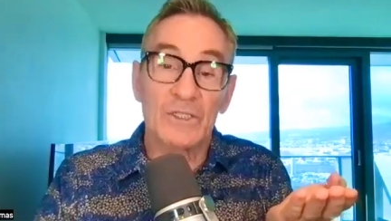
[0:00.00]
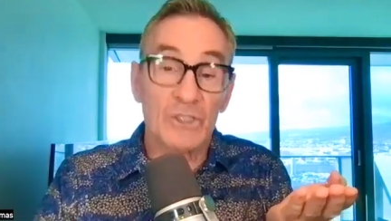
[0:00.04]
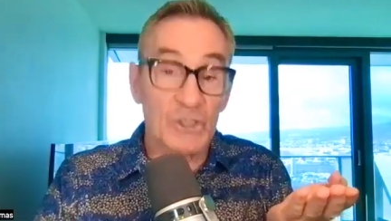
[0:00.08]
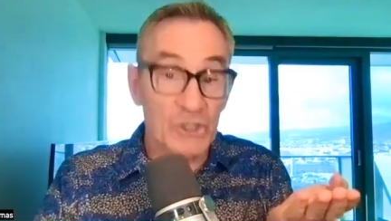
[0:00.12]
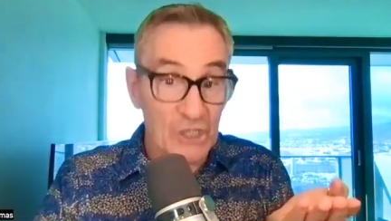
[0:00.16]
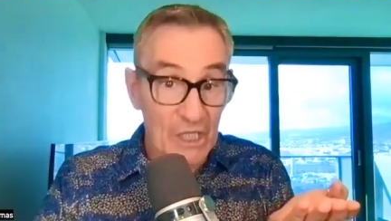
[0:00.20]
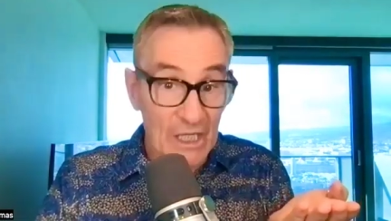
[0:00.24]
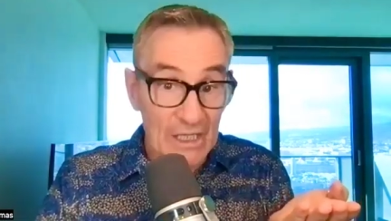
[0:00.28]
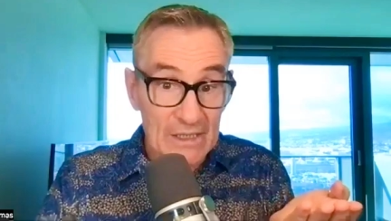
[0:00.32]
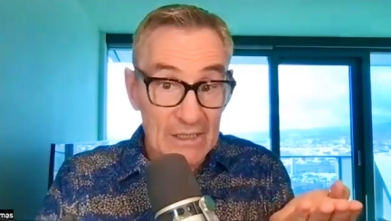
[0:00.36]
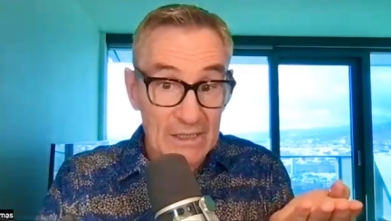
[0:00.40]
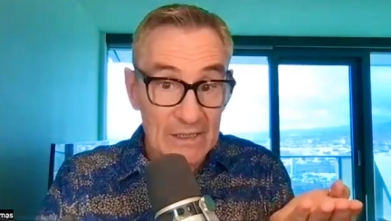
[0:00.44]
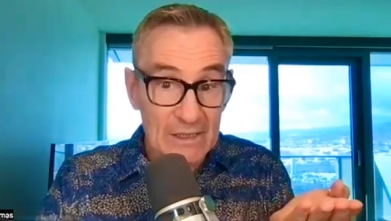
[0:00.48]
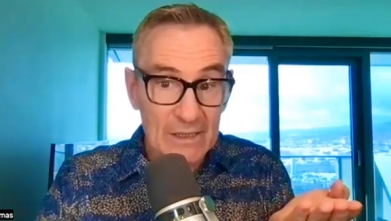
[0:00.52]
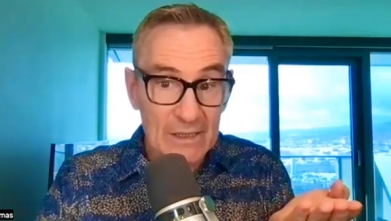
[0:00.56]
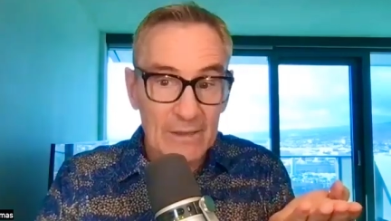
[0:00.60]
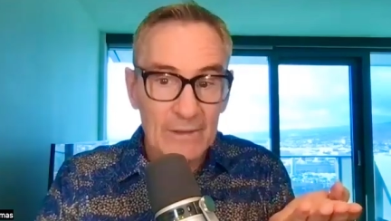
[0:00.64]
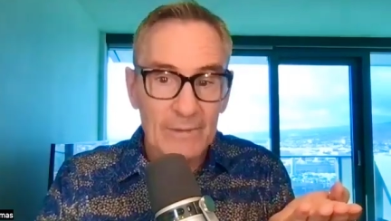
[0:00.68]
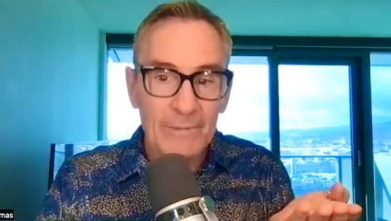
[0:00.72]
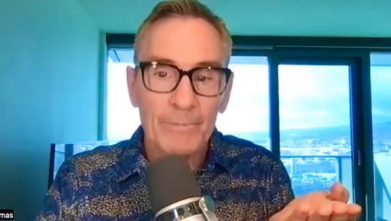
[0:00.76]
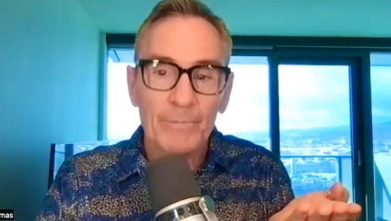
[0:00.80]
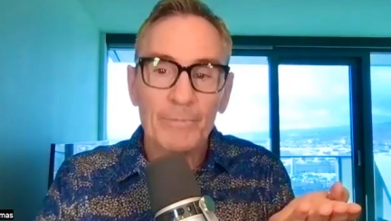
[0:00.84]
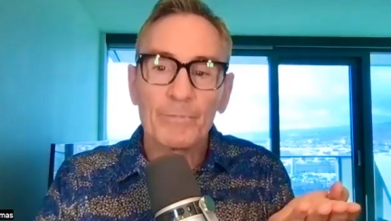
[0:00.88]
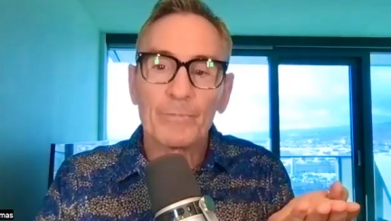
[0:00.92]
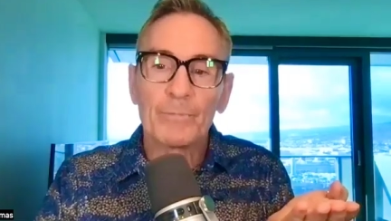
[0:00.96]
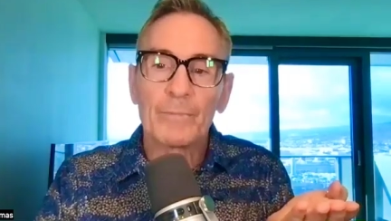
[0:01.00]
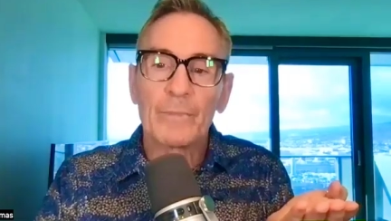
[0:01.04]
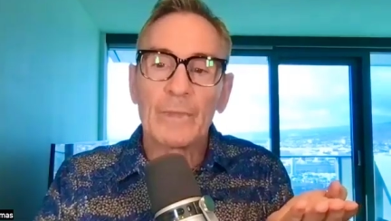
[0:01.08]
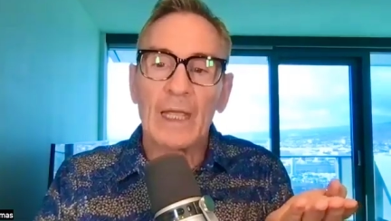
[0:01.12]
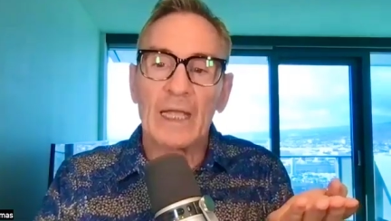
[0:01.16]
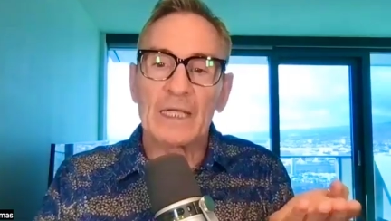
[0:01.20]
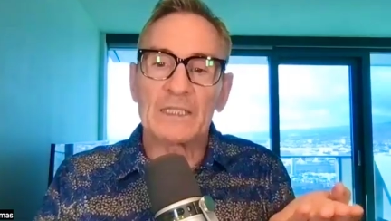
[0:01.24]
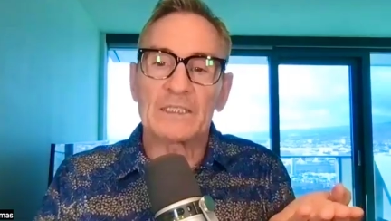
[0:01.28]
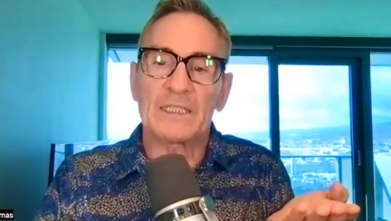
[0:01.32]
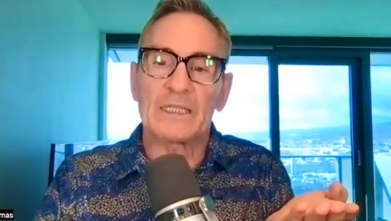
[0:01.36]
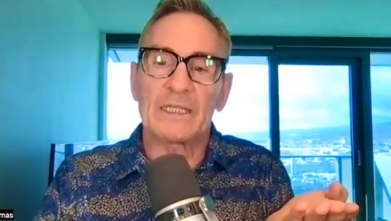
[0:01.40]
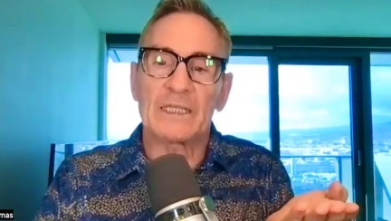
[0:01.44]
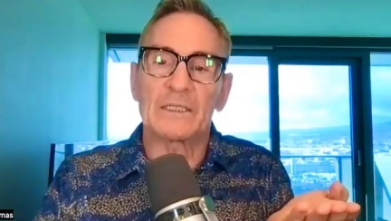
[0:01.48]
just
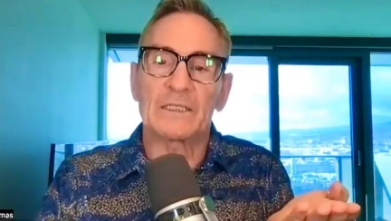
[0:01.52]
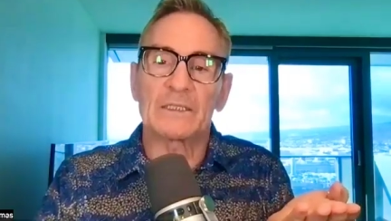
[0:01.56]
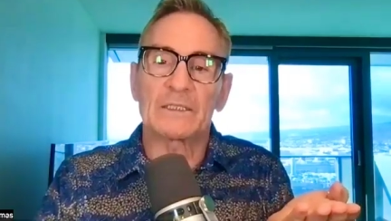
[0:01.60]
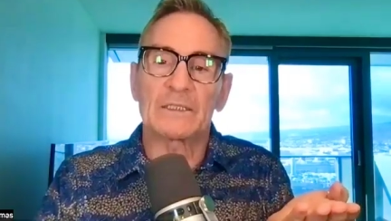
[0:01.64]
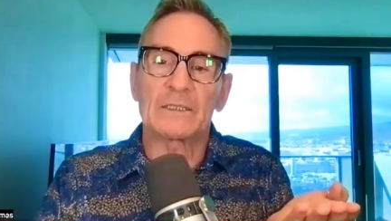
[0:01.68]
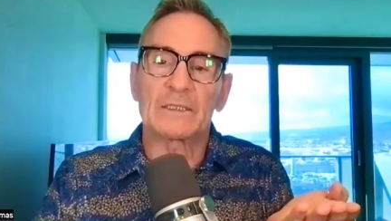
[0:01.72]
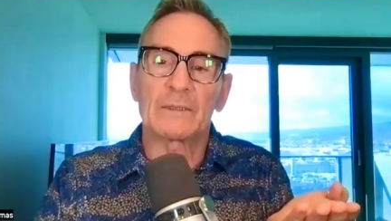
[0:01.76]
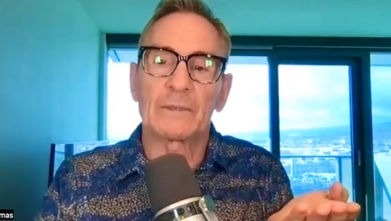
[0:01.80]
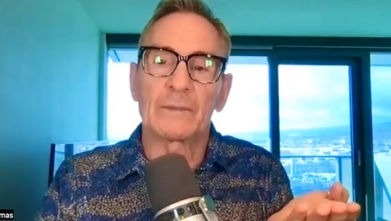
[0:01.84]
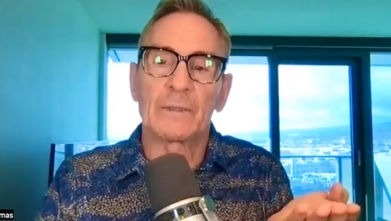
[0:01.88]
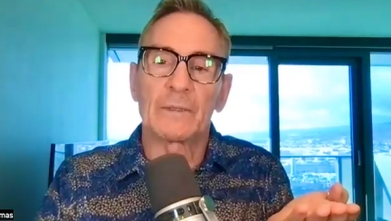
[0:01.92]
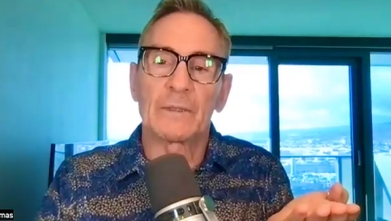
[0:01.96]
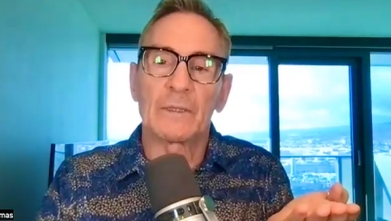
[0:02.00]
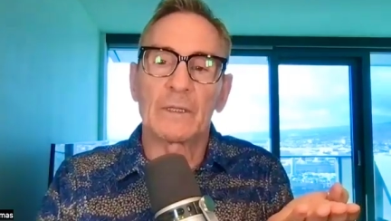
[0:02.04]
as it is.